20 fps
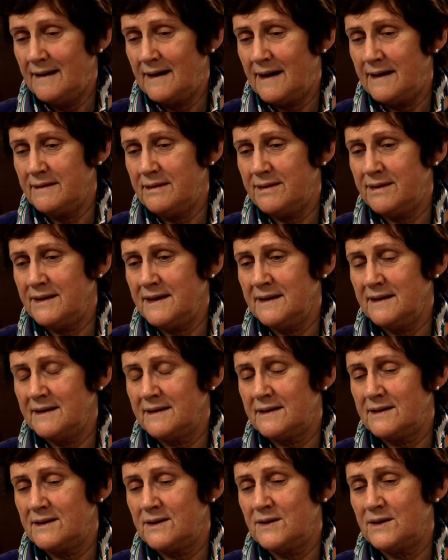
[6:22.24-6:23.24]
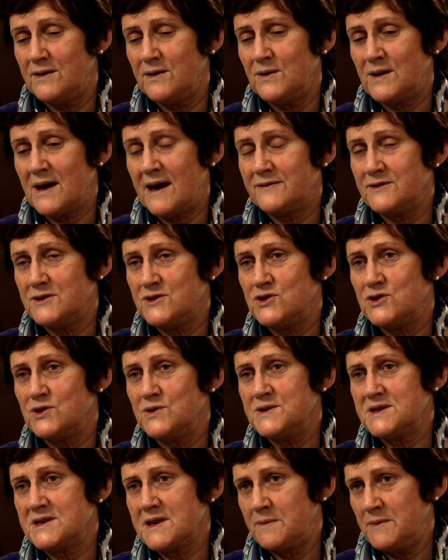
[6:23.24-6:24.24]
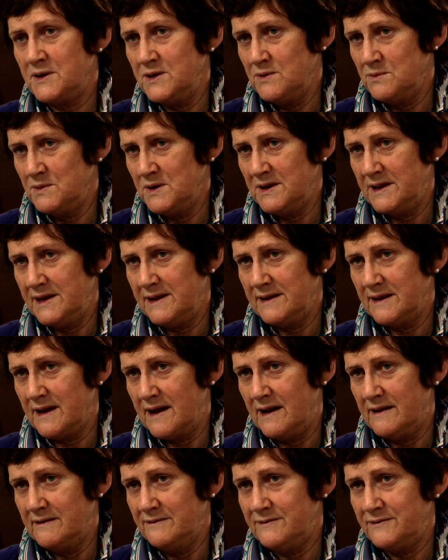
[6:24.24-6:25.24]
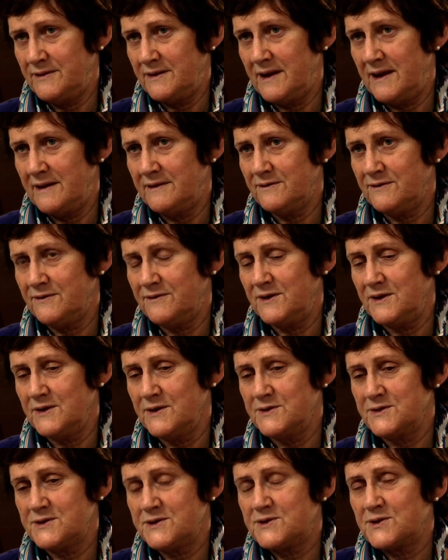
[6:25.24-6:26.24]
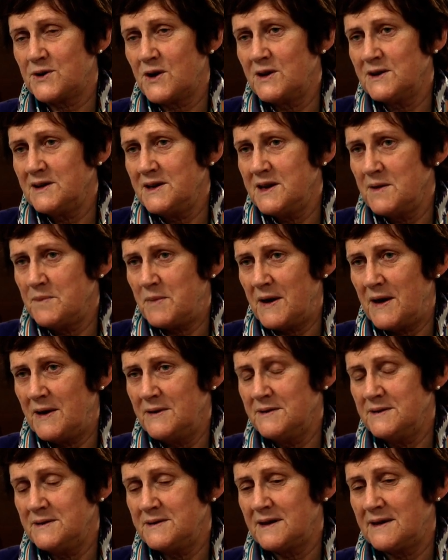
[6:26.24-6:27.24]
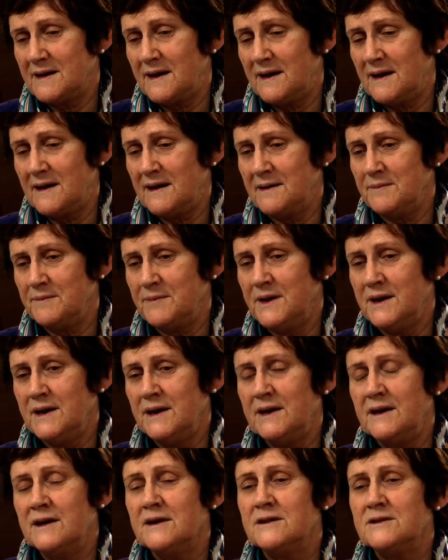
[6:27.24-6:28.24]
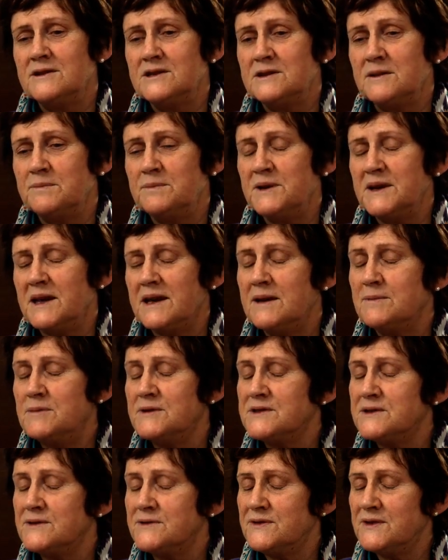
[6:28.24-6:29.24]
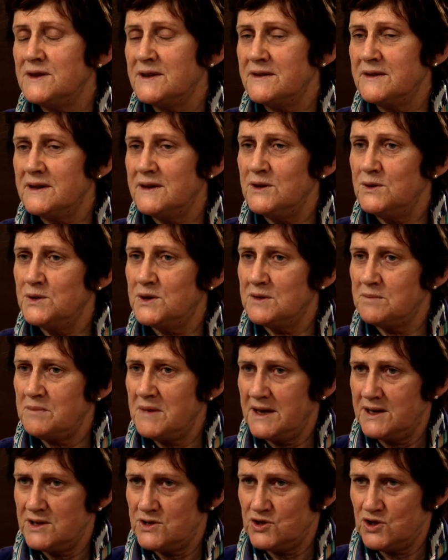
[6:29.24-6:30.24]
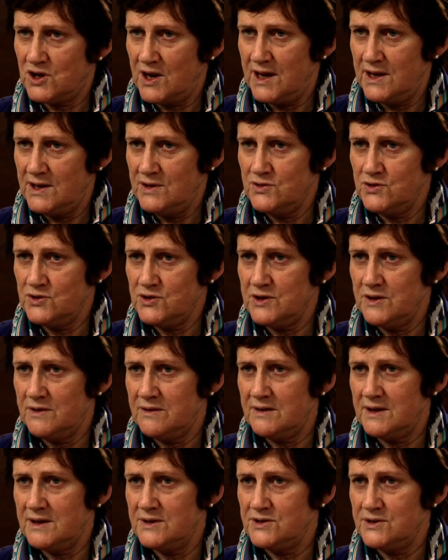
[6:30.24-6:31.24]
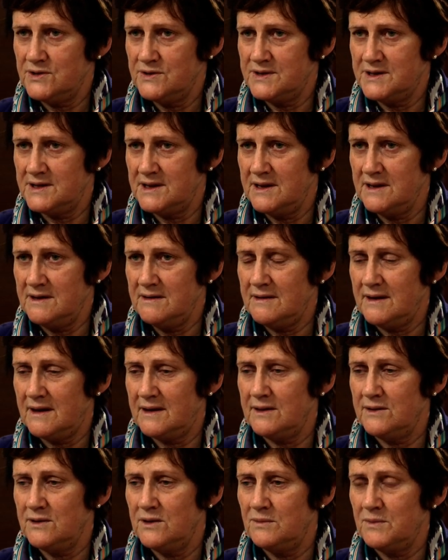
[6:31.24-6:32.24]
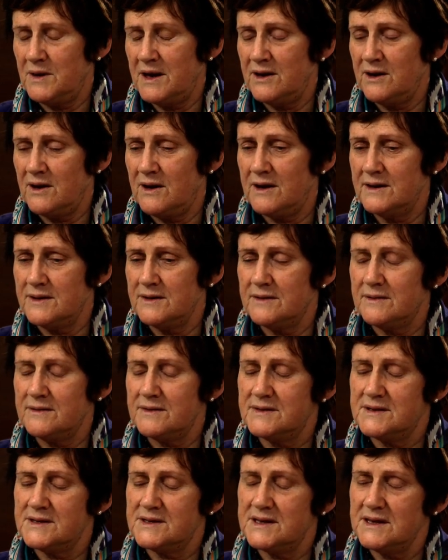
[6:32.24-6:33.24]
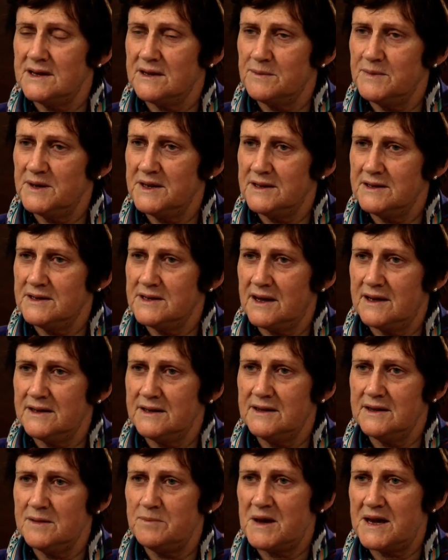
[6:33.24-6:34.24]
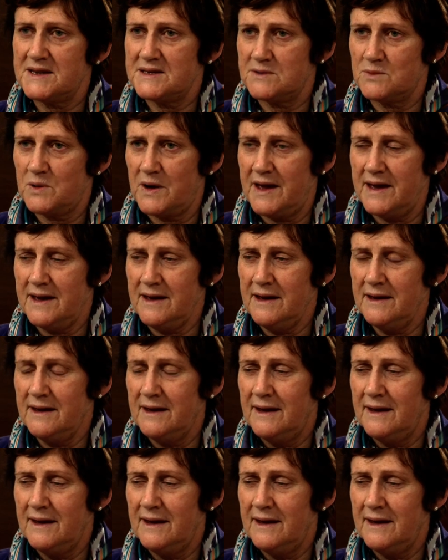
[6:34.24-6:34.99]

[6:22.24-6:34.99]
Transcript: I think you have to choose something you really love and feel strongly about to be able to feel that you can make a change in things you see that you may not see are being done in the best way.